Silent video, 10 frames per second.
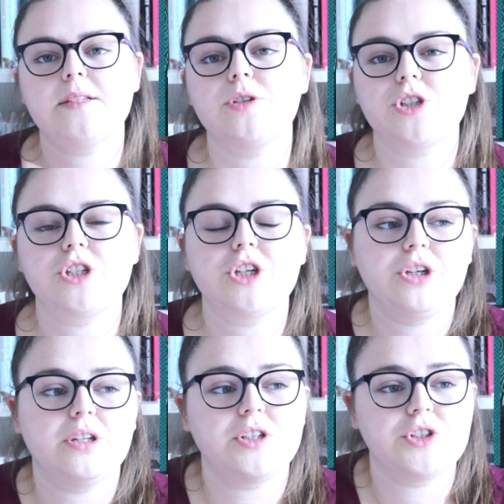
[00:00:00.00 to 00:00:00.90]
this was just a
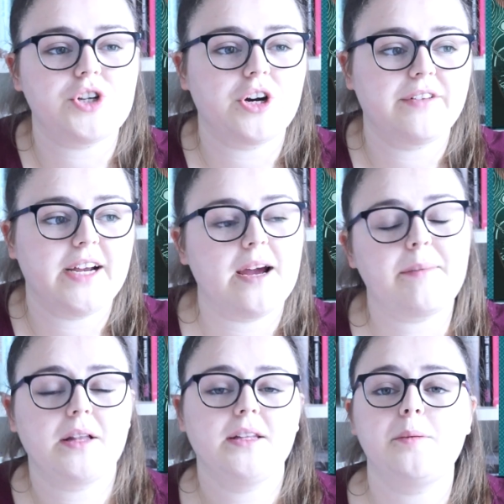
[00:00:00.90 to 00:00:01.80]
cute little story
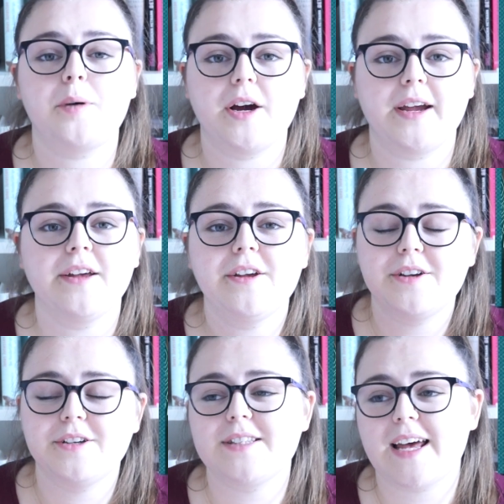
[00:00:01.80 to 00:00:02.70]
about a little boy
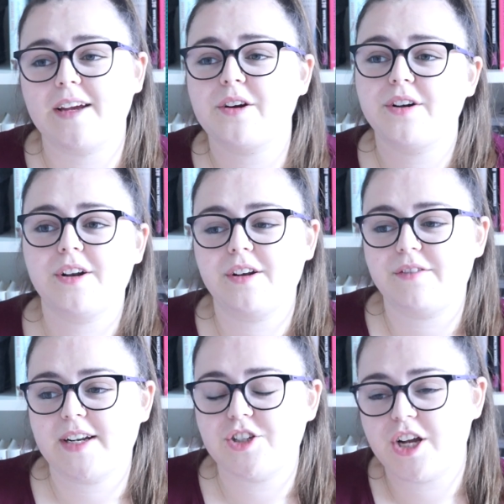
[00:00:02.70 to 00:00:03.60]
who's like going on an
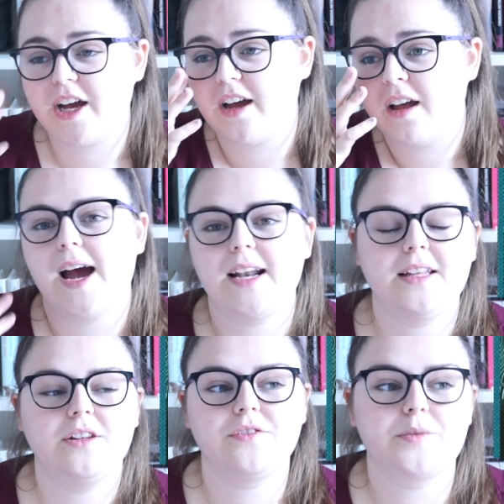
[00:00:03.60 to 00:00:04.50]
adventure, and he
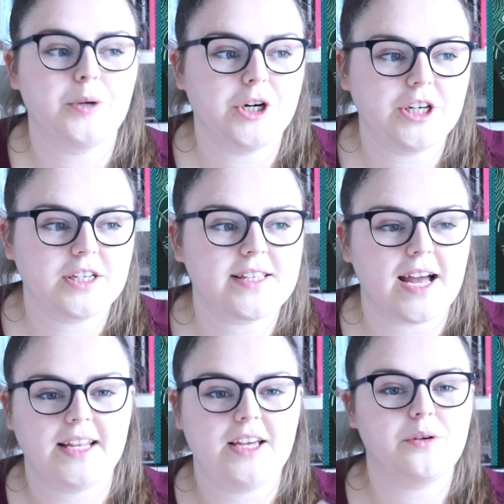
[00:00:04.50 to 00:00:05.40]
loves books,
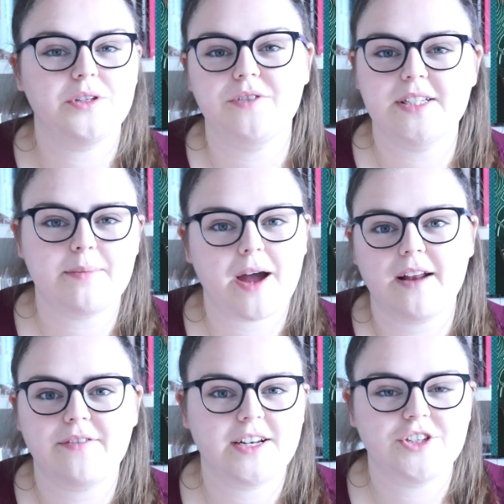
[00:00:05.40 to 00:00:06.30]
and he always reads about
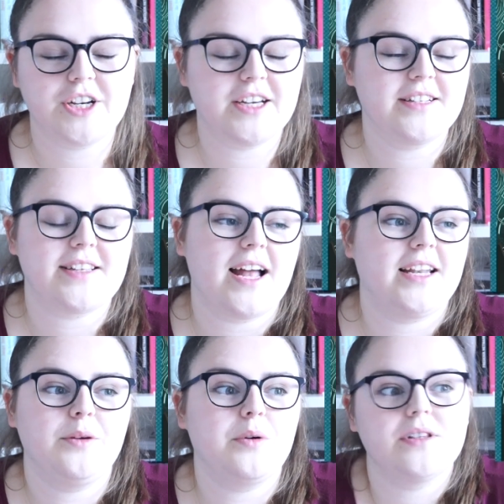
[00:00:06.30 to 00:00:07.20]
adventures, and
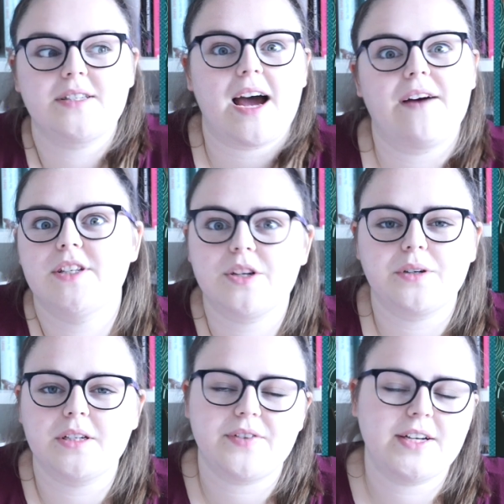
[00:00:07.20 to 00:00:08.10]
he wants to have his
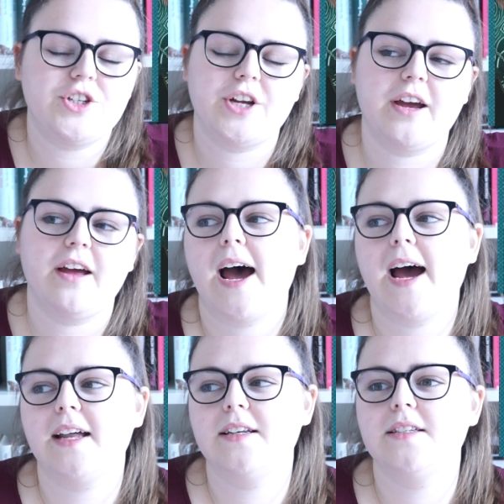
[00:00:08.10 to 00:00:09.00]
own adventure.
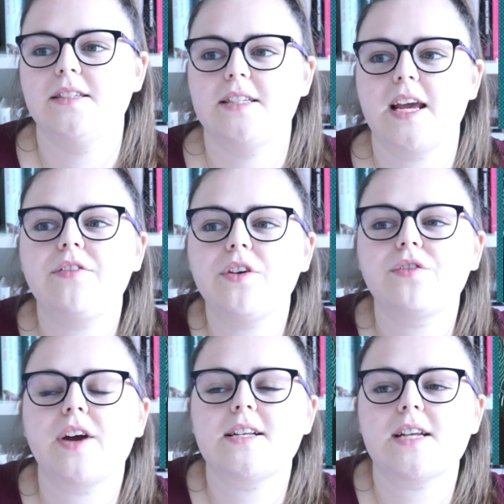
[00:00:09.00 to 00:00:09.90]
And and if you've
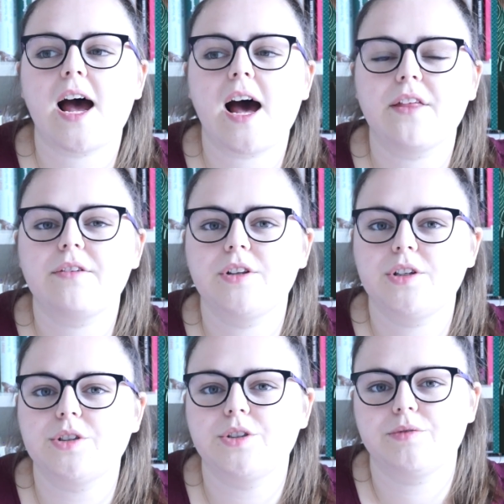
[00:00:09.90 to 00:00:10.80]
read Arthur and the
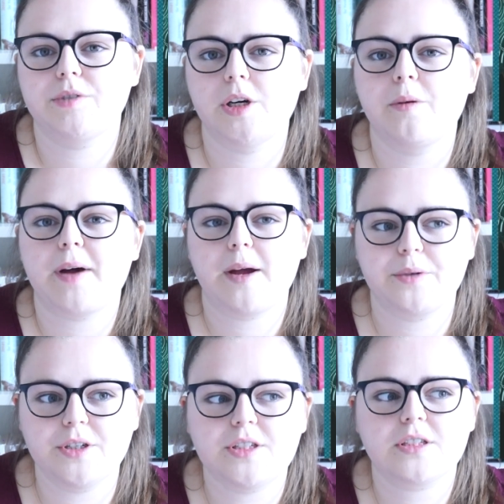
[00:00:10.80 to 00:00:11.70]
Golden Rope, I
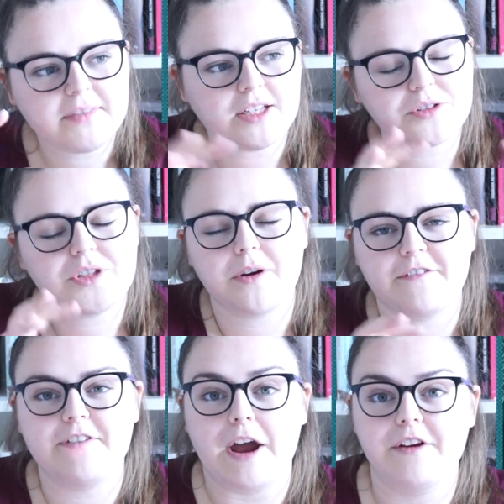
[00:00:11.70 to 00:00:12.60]
would. Those two are
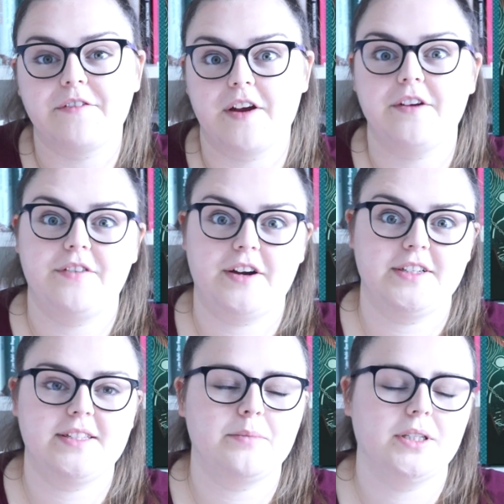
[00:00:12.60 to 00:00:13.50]
very, very, very
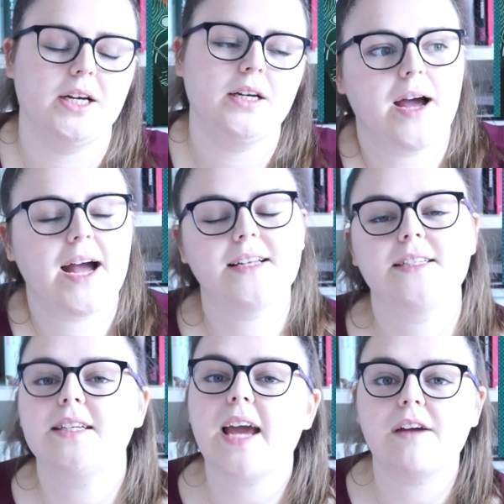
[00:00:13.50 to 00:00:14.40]
similar. And
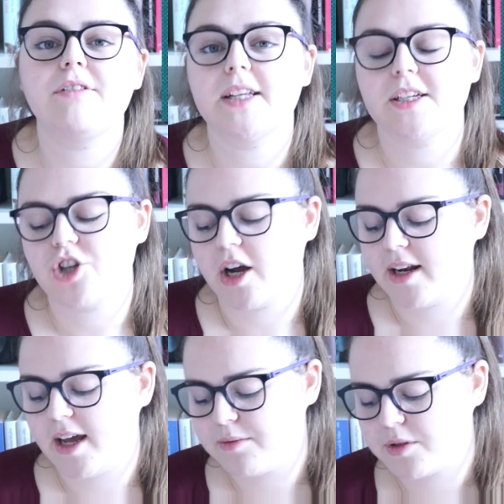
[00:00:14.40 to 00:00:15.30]
yeah, I really enjoyed
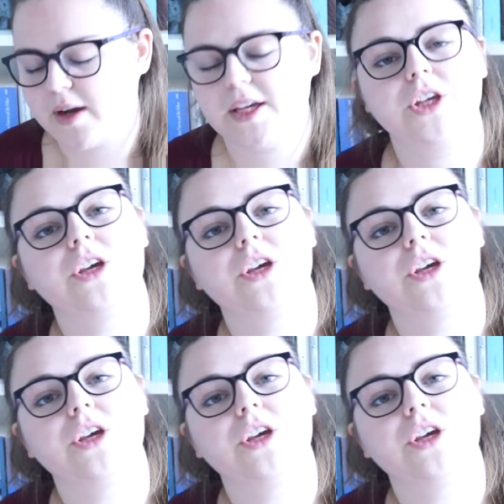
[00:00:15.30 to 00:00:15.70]
it. It was quite